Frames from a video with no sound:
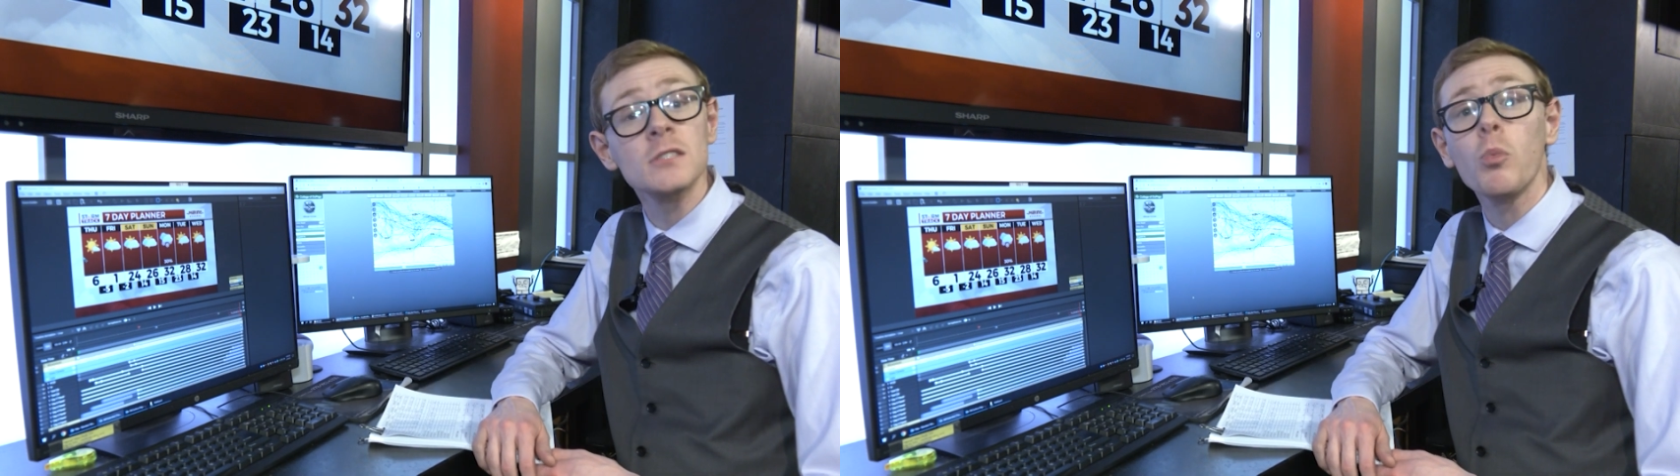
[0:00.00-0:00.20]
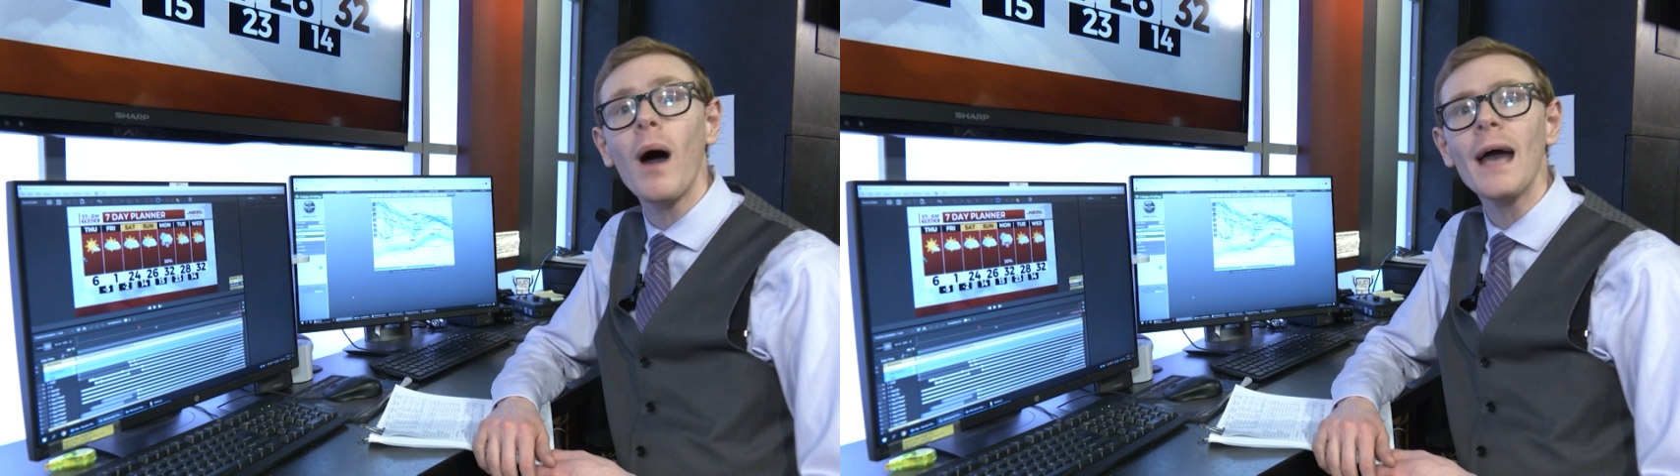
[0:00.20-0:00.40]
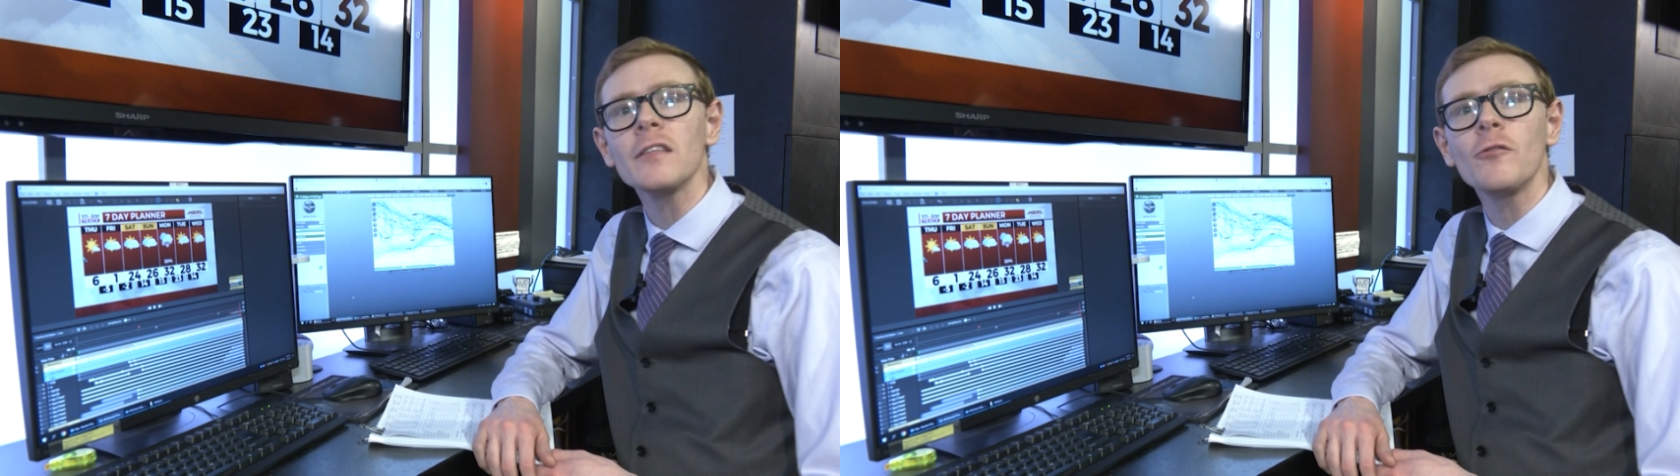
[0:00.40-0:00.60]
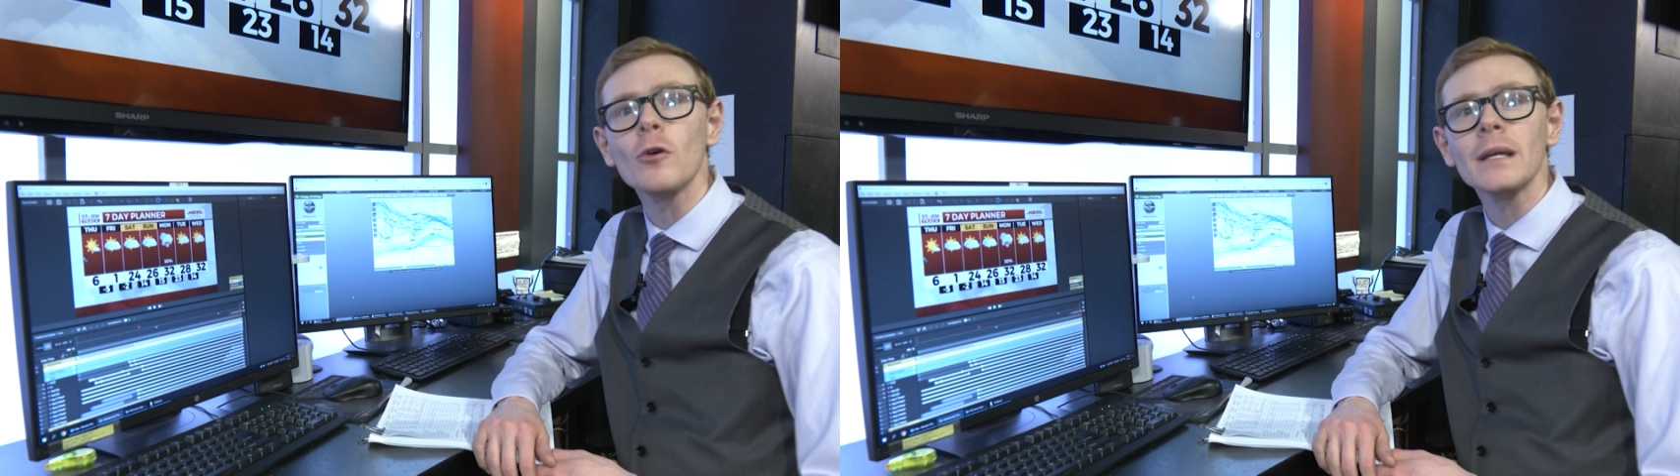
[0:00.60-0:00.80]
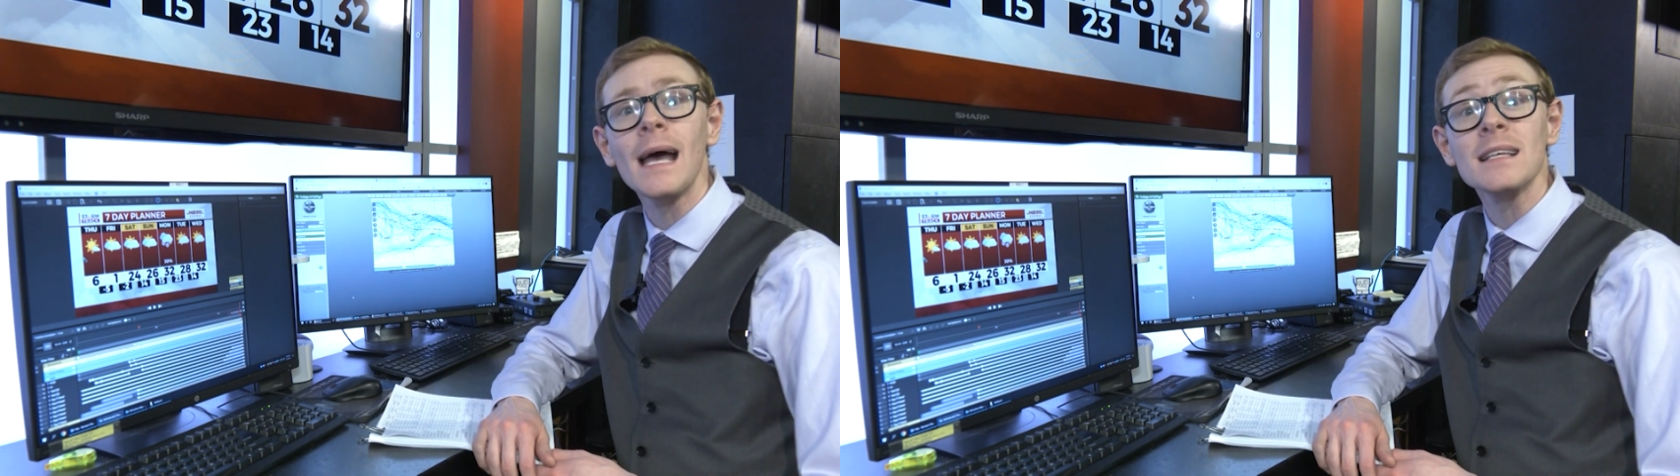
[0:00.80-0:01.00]
is why the
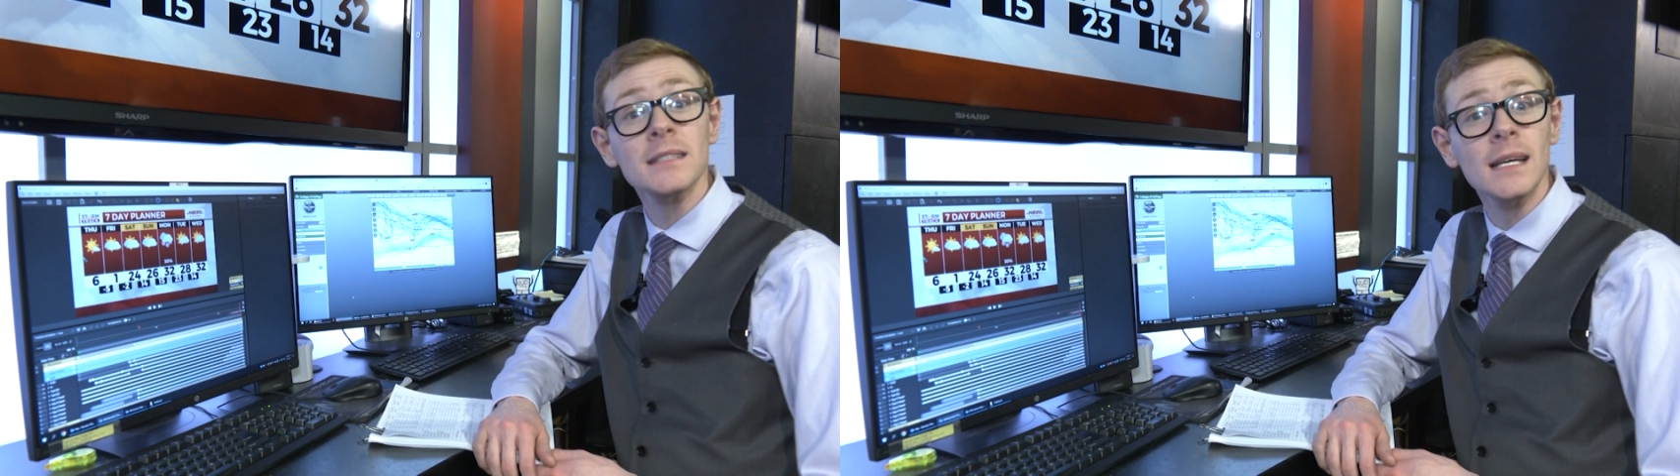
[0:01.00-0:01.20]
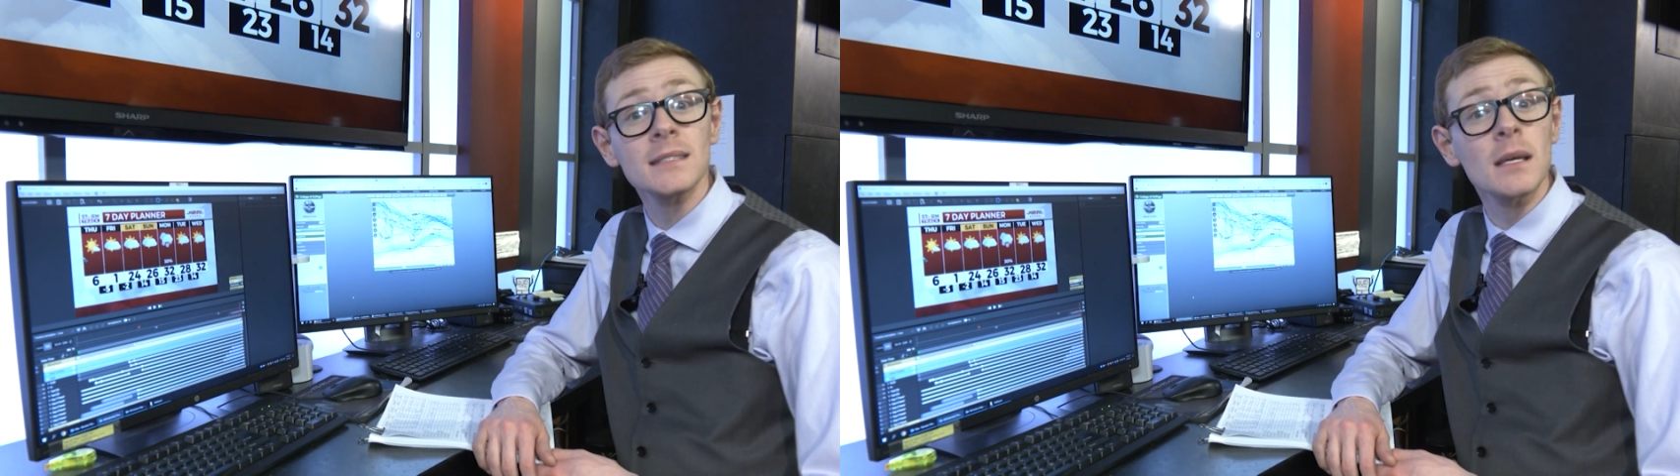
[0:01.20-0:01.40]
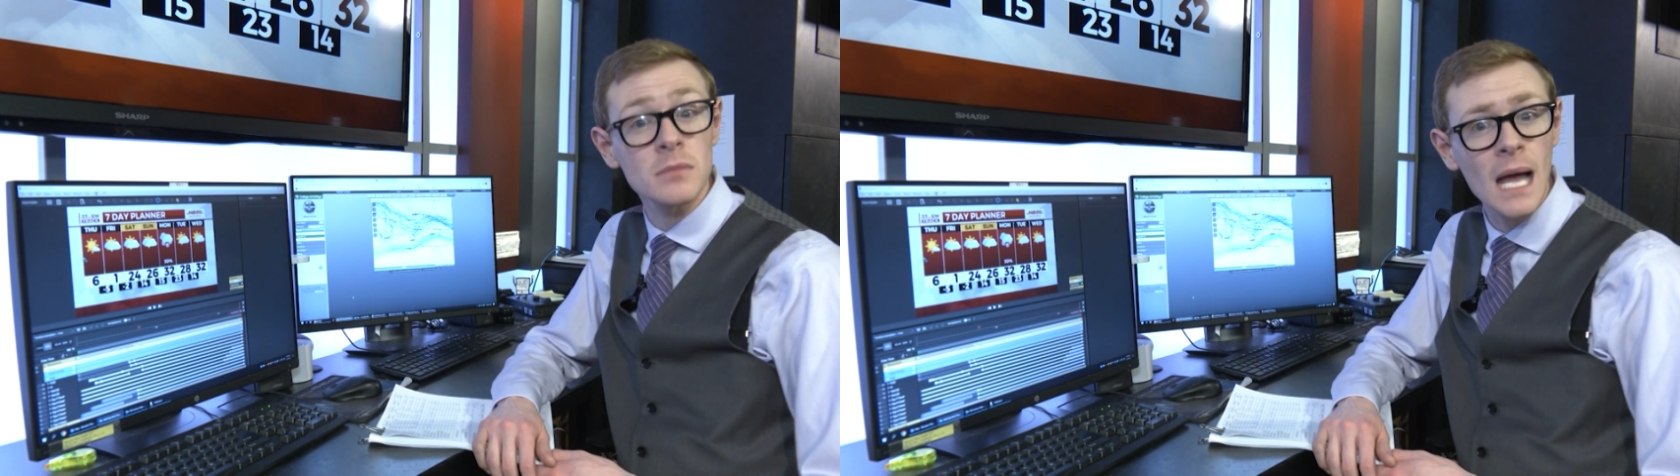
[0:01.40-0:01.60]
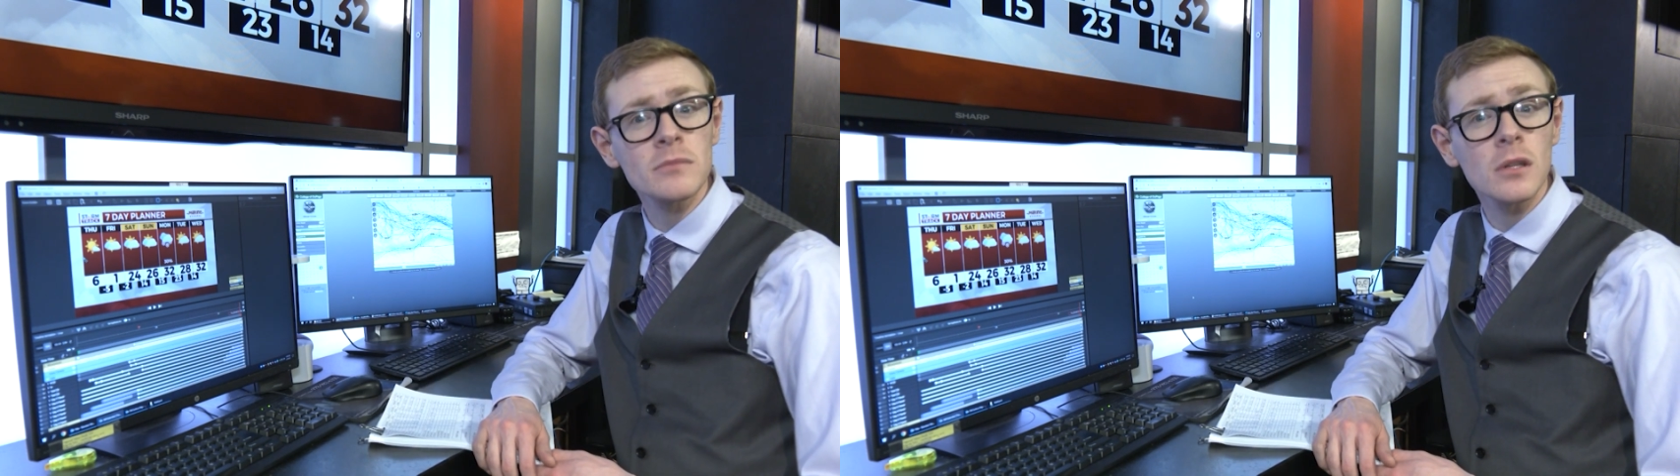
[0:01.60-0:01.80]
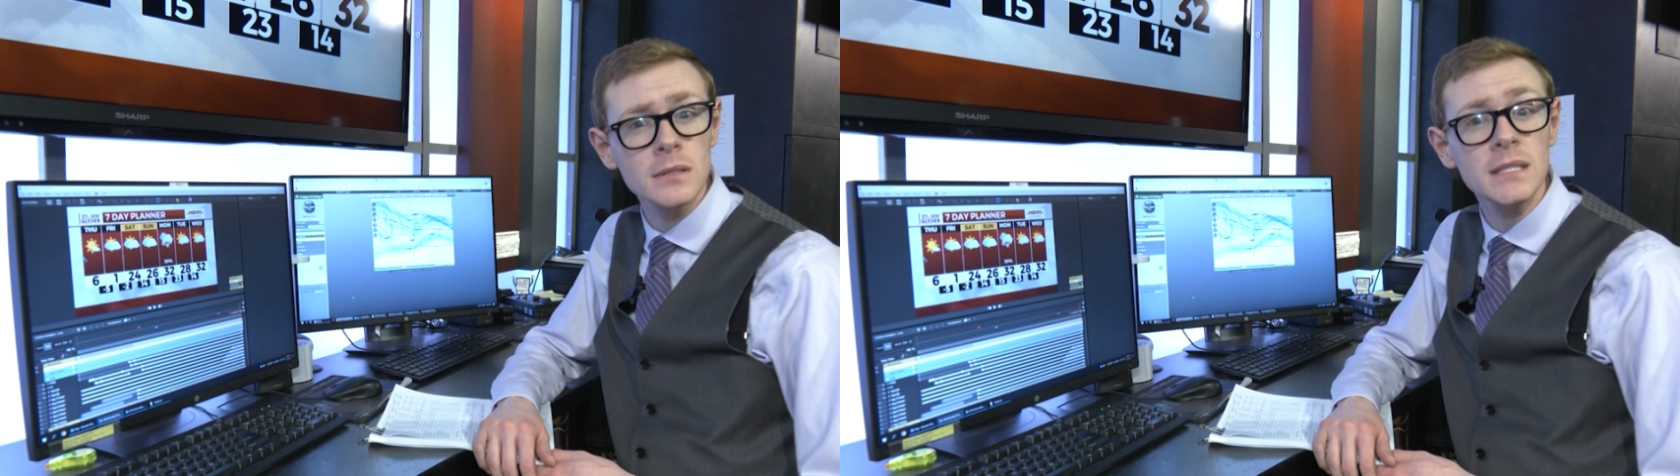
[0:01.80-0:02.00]
forecast can
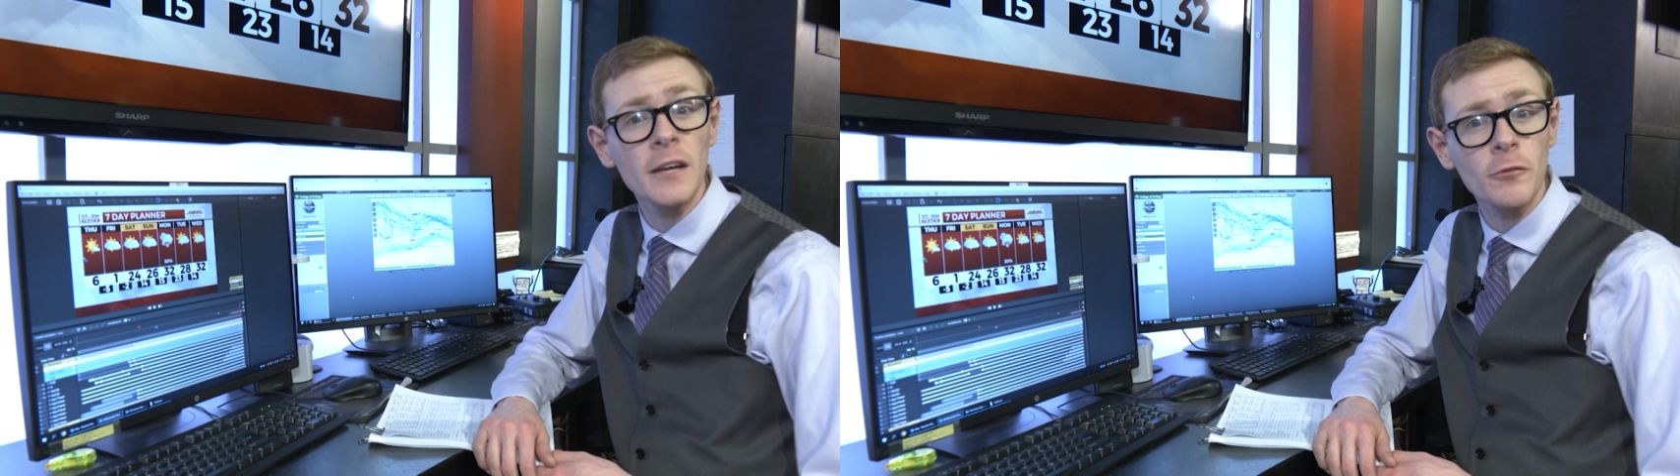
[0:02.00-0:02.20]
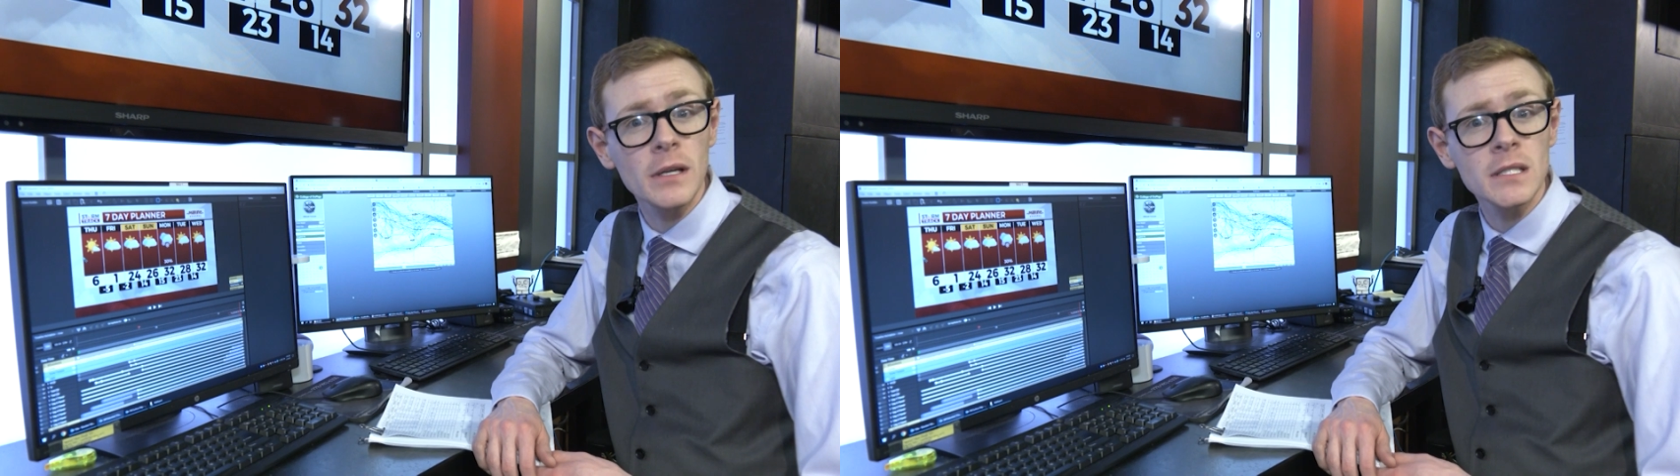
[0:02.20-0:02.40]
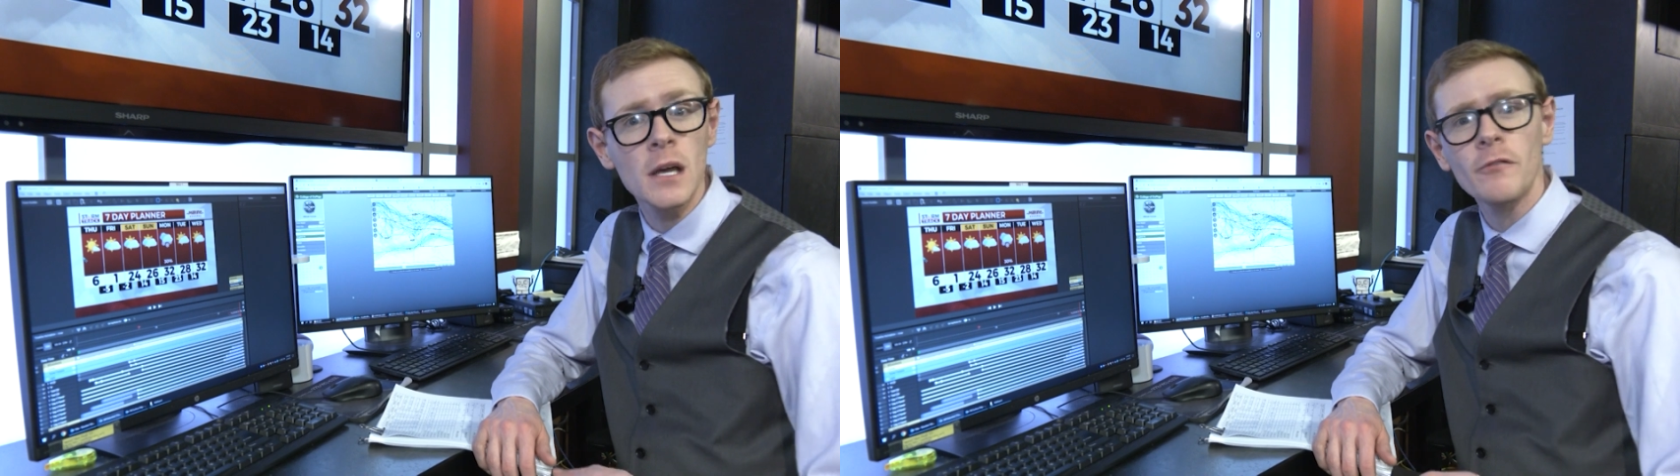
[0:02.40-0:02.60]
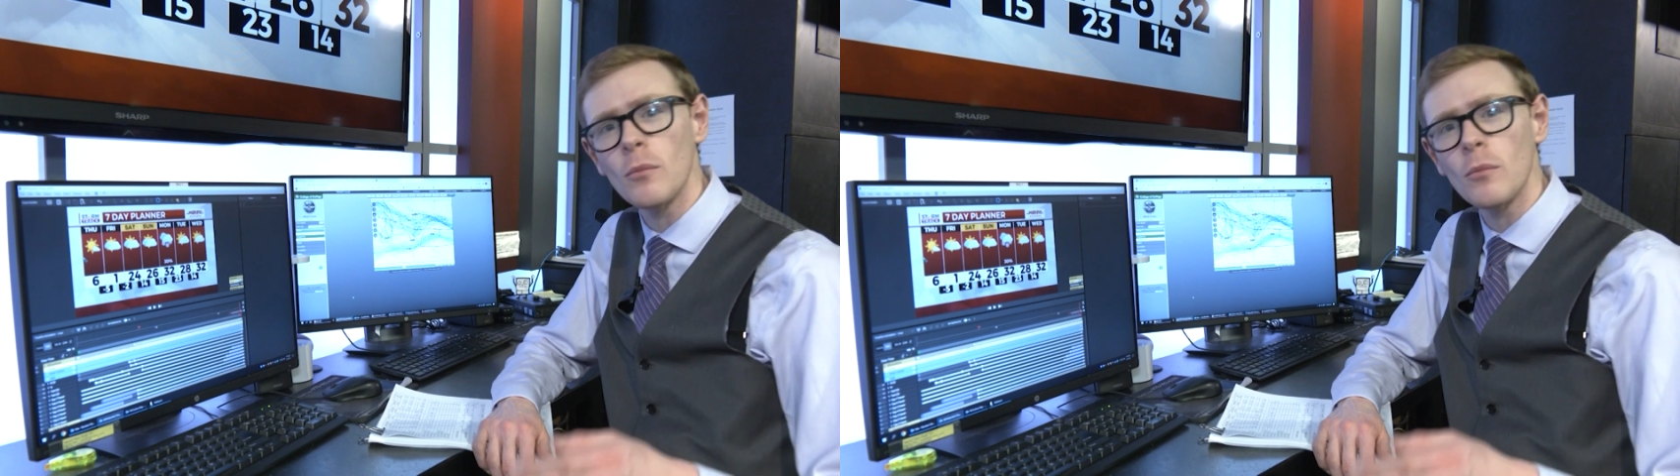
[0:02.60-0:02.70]
sometimes look different